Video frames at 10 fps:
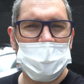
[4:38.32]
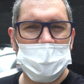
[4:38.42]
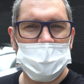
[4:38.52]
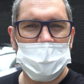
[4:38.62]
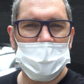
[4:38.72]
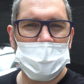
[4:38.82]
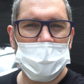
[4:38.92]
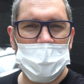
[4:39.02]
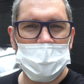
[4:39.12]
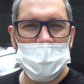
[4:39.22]
on the
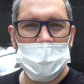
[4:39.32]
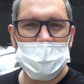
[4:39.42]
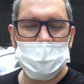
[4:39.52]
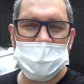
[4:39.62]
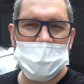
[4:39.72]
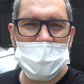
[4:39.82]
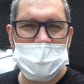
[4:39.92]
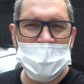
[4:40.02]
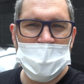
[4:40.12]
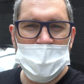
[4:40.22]
car alarm, which I
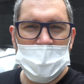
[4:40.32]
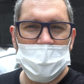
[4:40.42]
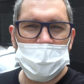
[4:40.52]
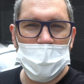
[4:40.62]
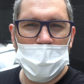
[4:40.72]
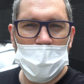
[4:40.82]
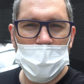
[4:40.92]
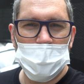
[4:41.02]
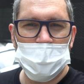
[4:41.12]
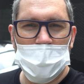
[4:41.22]
guess if you're at
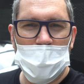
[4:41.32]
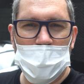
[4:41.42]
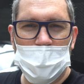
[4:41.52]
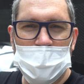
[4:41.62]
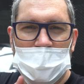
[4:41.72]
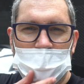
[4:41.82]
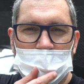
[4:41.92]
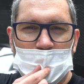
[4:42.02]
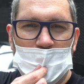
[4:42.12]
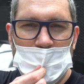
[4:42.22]
home middle of the
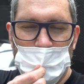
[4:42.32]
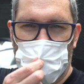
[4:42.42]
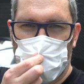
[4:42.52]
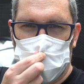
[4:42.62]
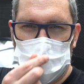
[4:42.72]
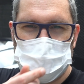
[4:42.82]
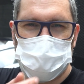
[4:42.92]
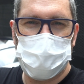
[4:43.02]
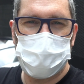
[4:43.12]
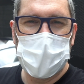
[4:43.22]
night you might want
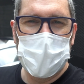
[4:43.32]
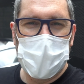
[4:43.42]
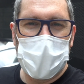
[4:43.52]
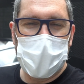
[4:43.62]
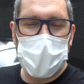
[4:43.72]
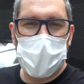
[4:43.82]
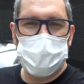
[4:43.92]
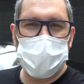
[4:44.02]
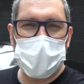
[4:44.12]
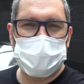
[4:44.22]
to,
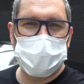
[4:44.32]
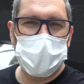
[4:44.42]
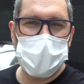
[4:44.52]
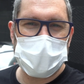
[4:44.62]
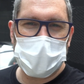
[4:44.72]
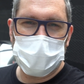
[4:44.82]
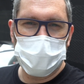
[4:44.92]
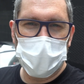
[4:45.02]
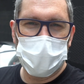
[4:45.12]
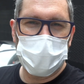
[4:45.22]
but for us I think
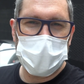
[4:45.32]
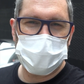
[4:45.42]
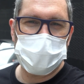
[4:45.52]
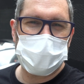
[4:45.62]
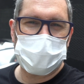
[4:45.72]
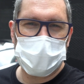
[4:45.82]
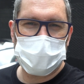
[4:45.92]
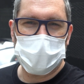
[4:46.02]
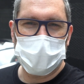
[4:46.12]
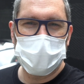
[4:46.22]
we'll always use the
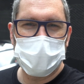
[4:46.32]
first button.